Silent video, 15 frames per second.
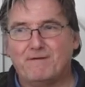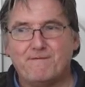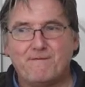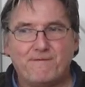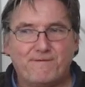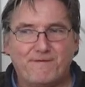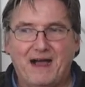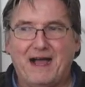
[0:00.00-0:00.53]
In
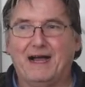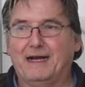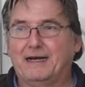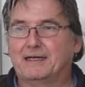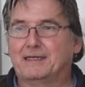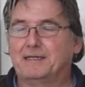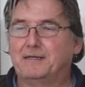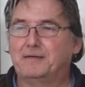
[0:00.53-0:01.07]

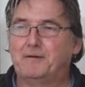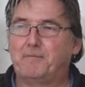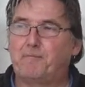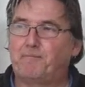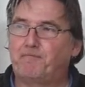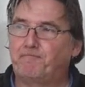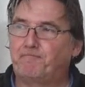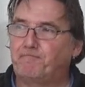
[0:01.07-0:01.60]
fact,
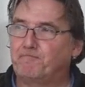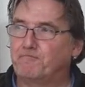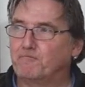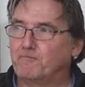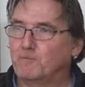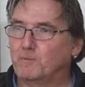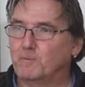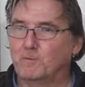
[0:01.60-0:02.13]

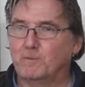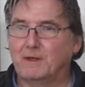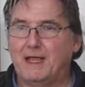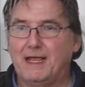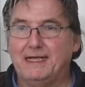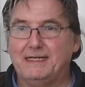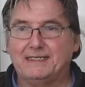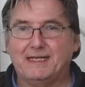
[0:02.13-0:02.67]

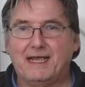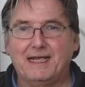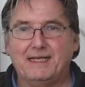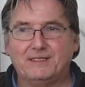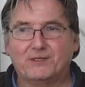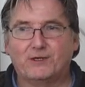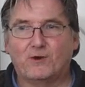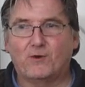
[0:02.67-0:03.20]
it's
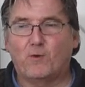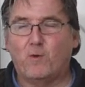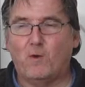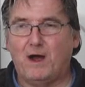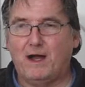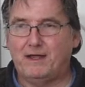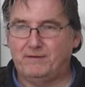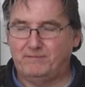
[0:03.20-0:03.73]
it's
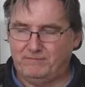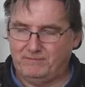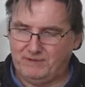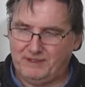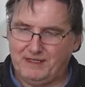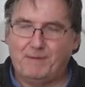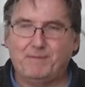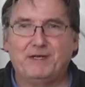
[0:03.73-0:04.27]
quite.
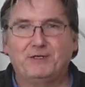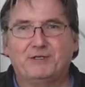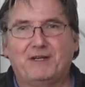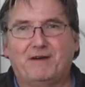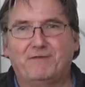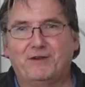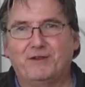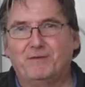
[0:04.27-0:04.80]
Let me just
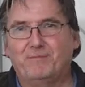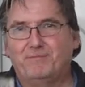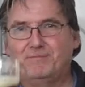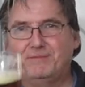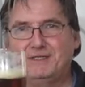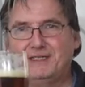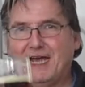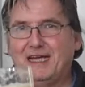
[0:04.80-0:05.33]
have another
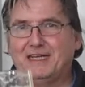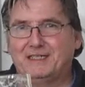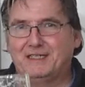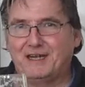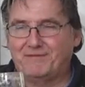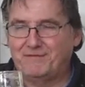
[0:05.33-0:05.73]
taste.